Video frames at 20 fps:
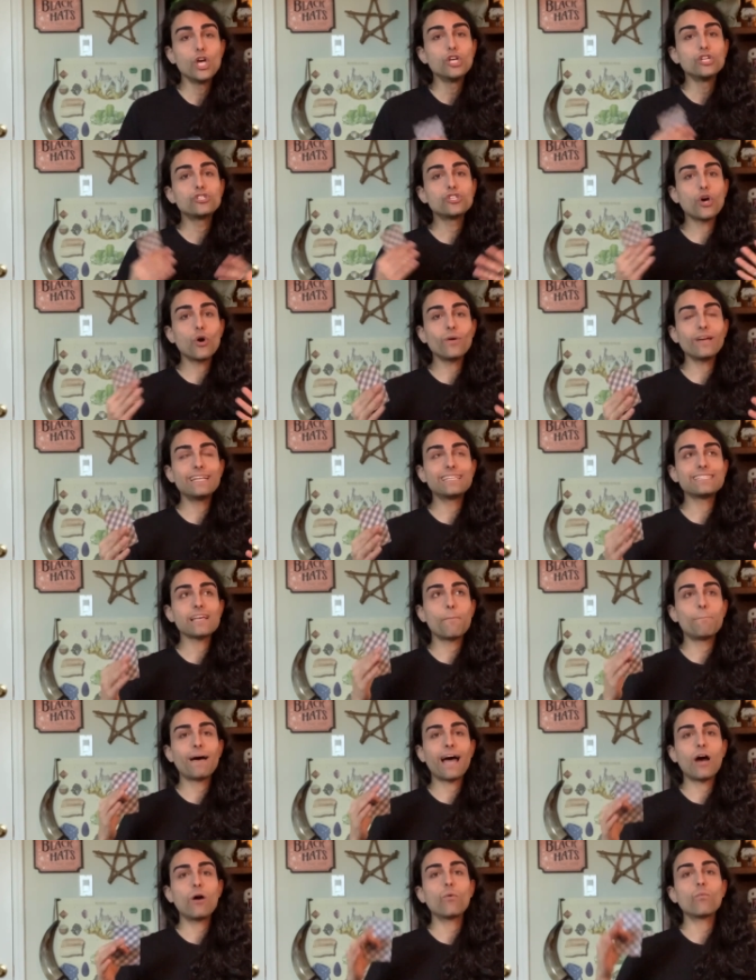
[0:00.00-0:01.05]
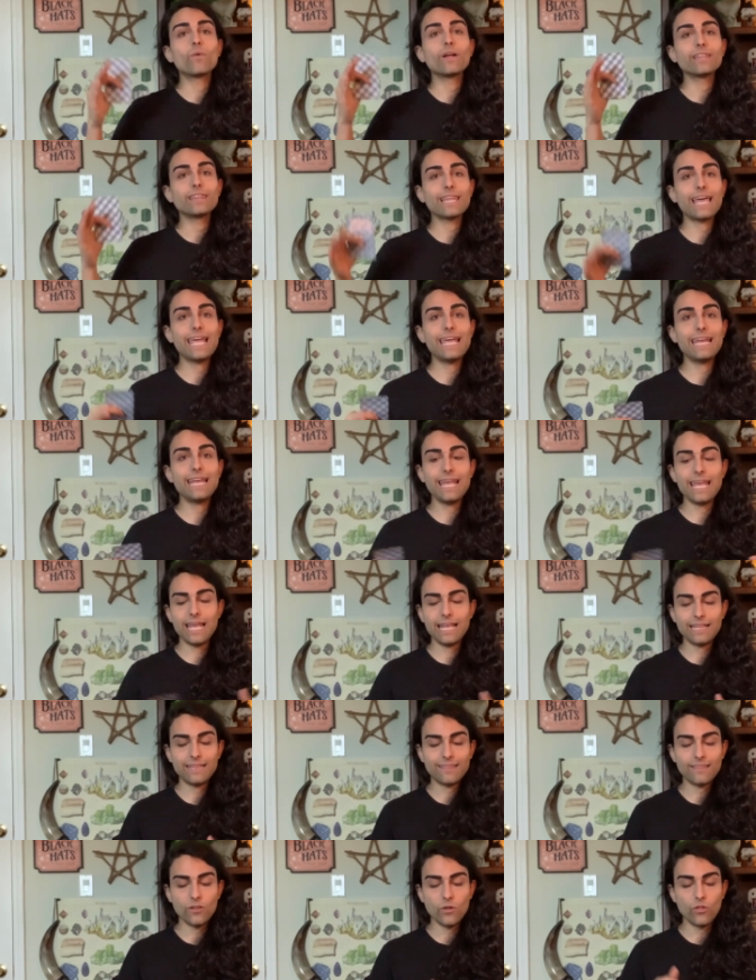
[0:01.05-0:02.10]
So it's about
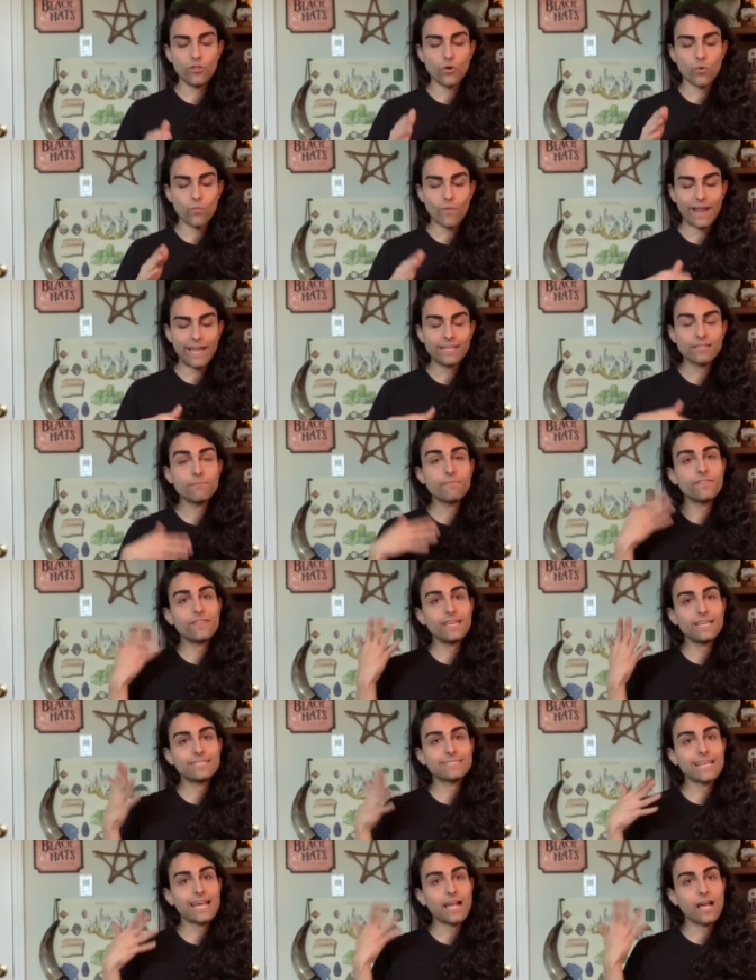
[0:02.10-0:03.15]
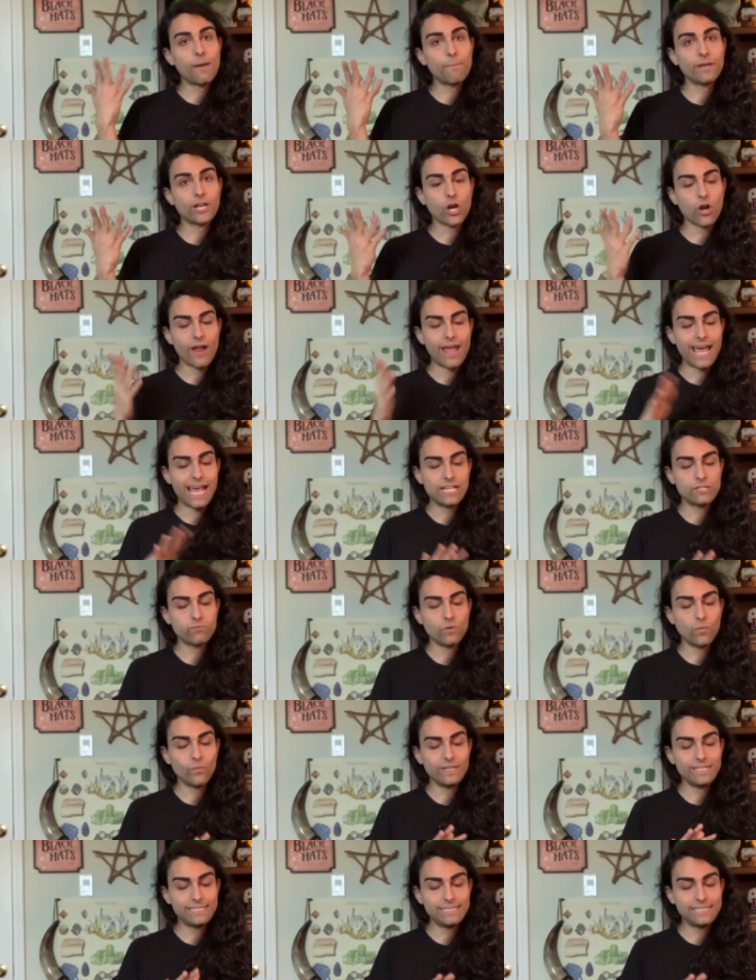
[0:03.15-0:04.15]
relating the random things that come in our heads when we